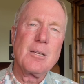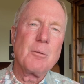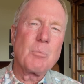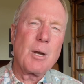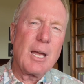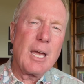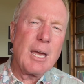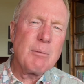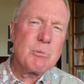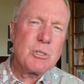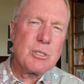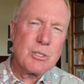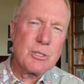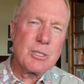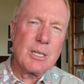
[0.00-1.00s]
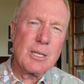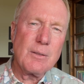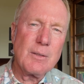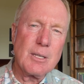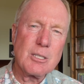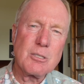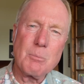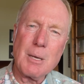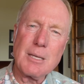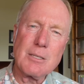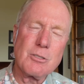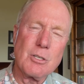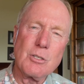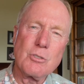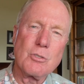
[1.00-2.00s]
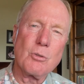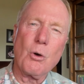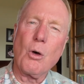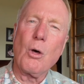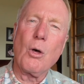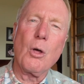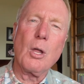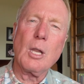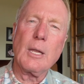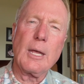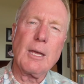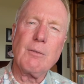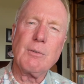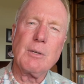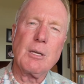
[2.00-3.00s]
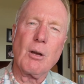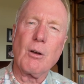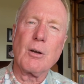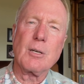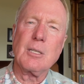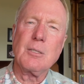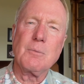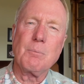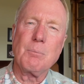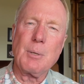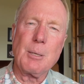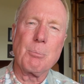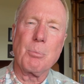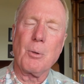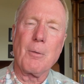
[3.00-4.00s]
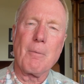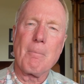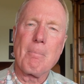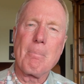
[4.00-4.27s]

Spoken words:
Perhaps to send this message to all heavy-hearted people.